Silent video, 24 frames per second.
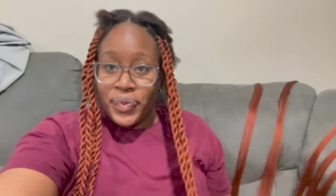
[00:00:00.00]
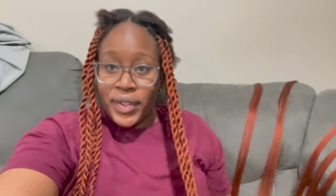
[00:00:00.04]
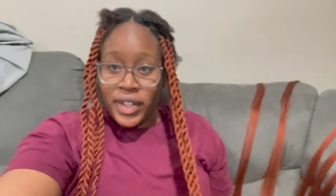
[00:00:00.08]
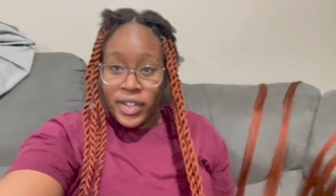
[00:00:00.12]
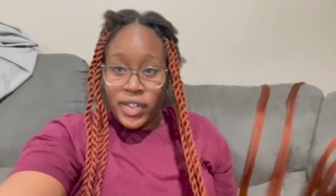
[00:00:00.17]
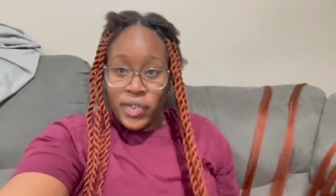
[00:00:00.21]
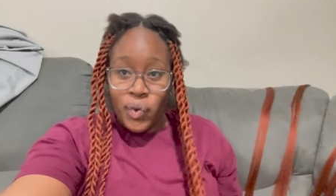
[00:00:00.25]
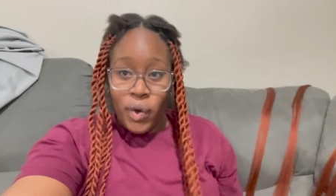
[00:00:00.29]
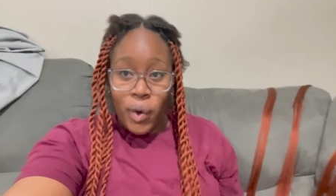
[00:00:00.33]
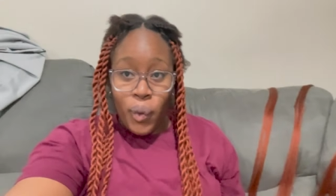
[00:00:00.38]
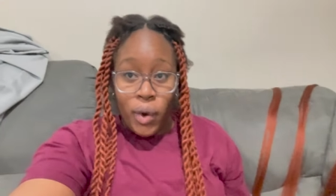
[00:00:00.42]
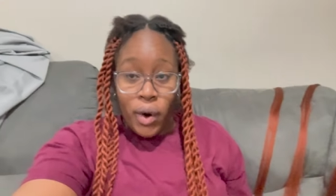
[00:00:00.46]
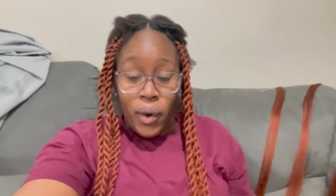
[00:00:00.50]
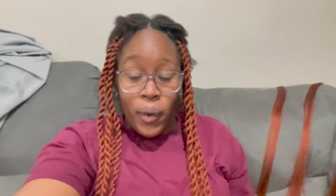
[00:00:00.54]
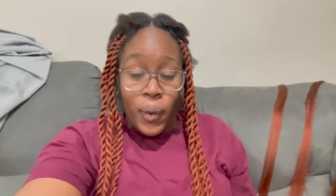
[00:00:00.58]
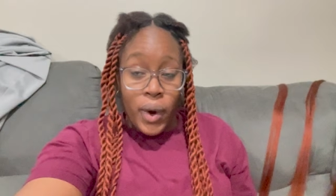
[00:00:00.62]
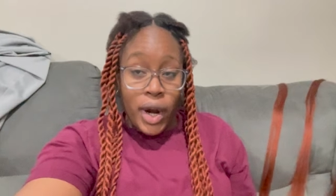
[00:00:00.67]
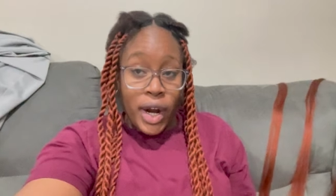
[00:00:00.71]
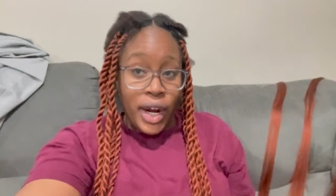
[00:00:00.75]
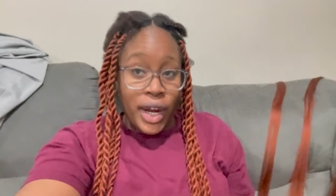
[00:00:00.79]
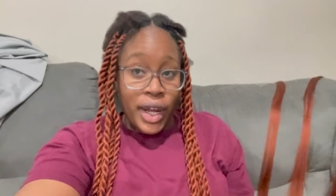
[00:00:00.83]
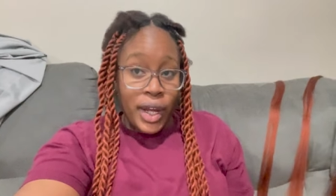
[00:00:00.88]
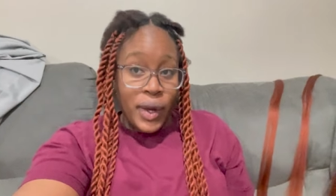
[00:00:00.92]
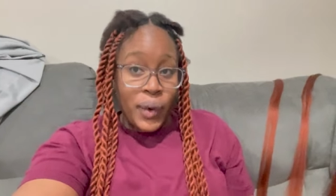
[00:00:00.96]
this is what we're
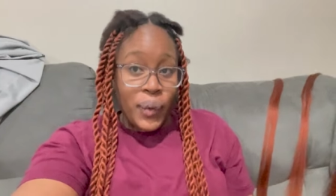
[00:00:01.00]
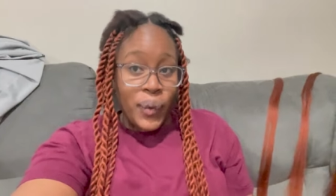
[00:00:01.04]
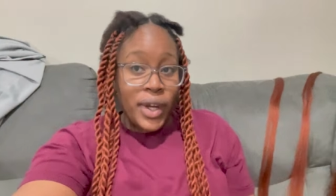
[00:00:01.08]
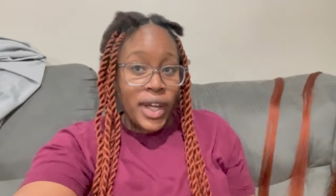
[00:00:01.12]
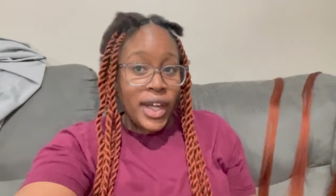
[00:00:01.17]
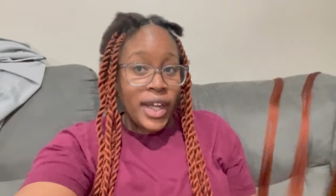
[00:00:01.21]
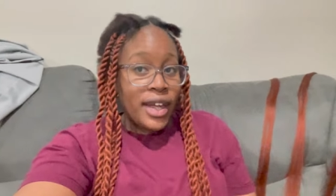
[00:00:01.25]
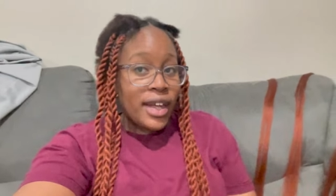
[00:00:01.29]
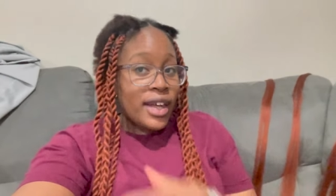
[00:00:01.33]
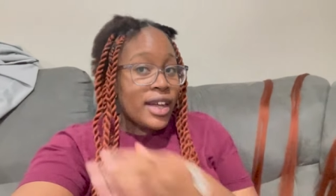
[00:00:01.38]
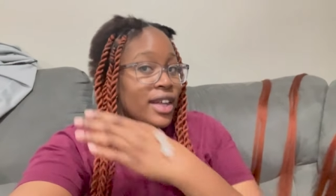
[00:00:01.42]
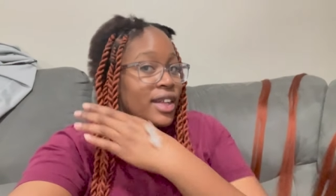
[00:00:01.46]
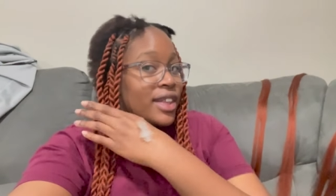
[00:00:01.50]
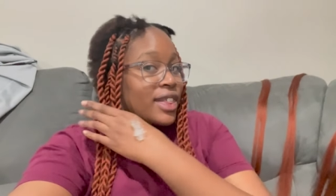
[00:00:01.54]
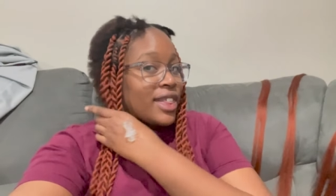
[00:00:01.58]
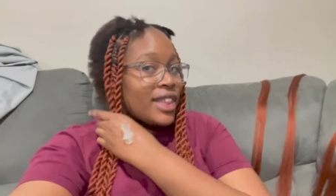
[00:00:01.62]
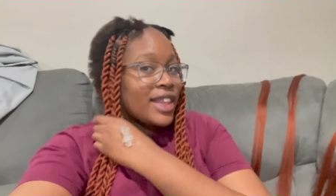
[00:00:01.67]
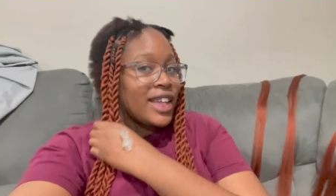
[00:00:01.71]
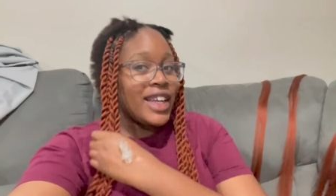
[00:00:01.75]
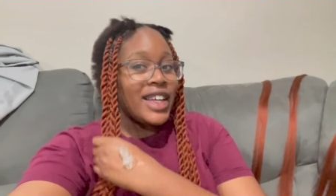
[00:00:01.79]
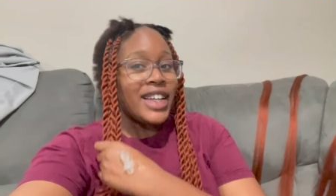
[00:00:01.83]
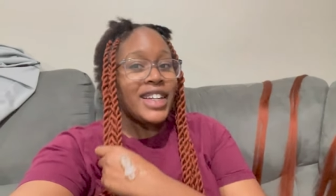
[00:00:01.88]
working with.